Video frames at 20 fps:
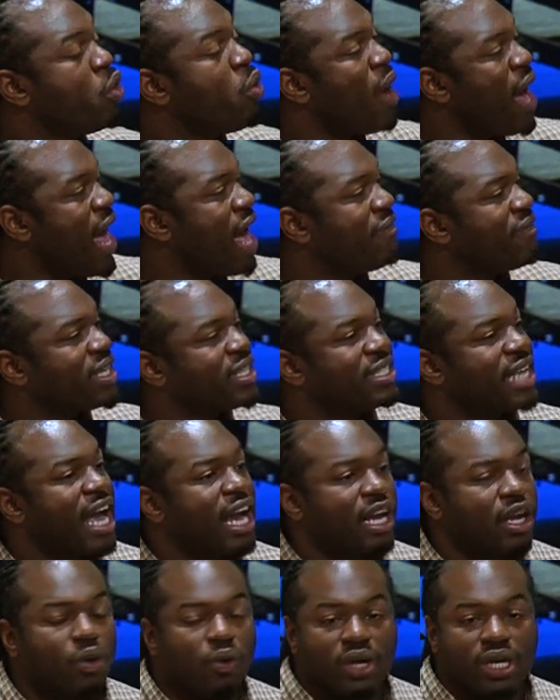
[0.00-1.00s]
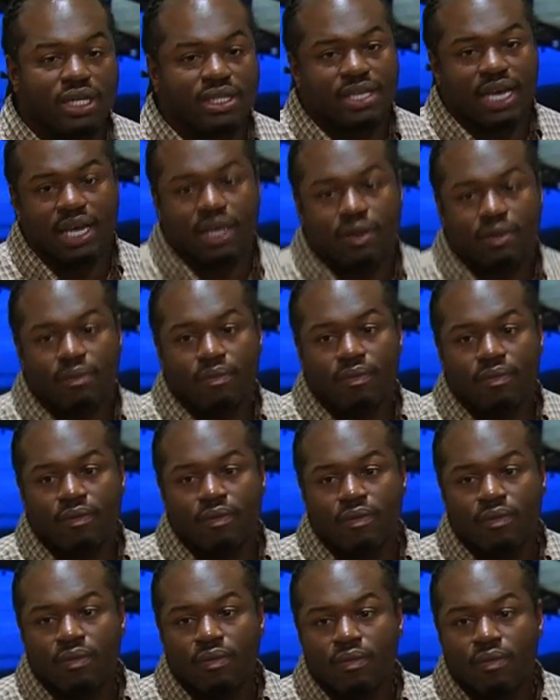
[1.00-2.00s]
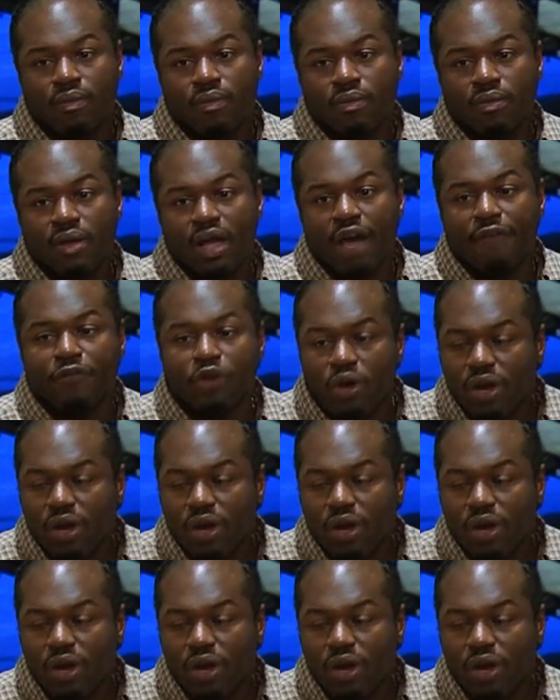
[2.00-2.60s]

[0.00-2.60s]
you have exactly what it takes. If